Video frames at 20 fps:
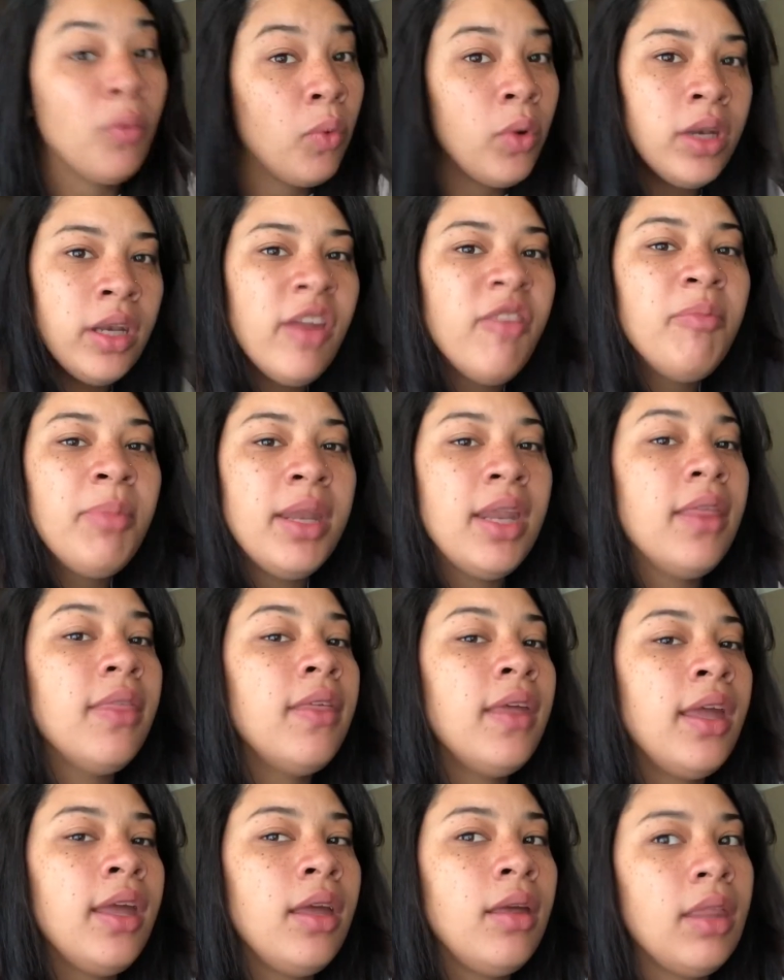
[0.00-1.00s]
wouldn't have been a
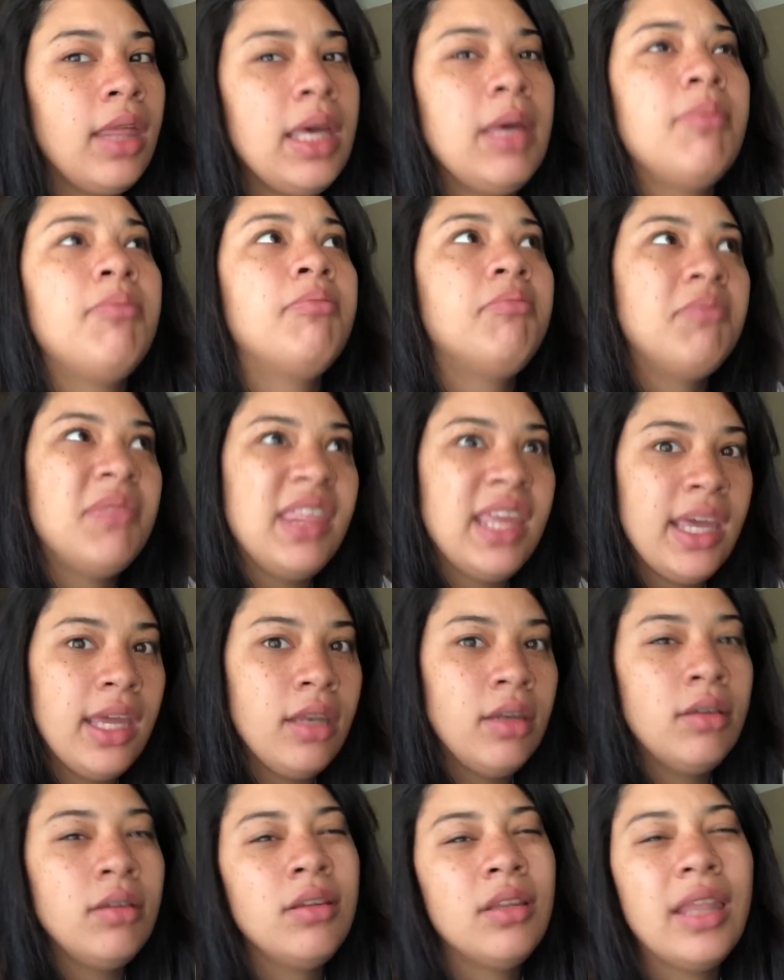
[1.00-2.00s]
thing like
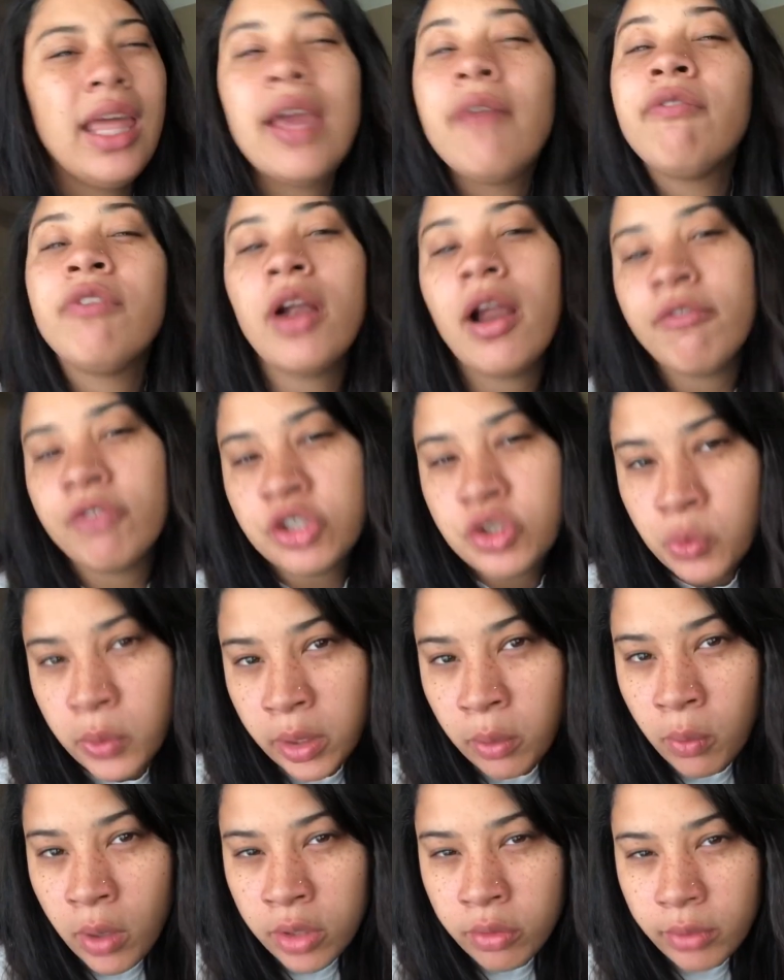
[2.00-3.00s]
then, like Forever
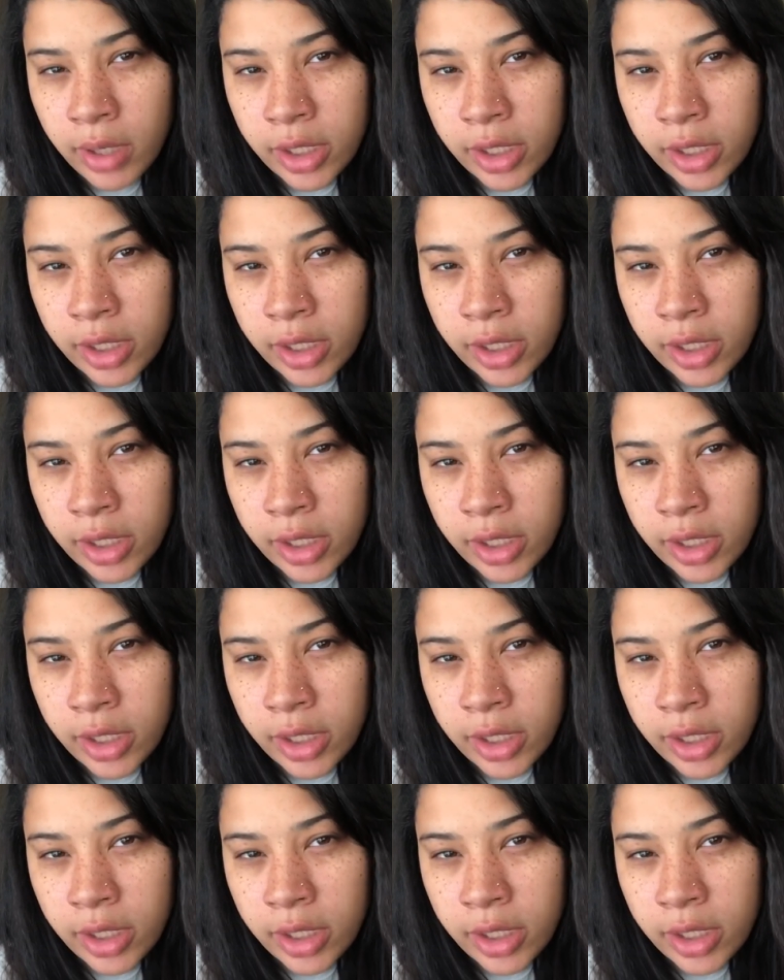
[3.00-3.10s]
21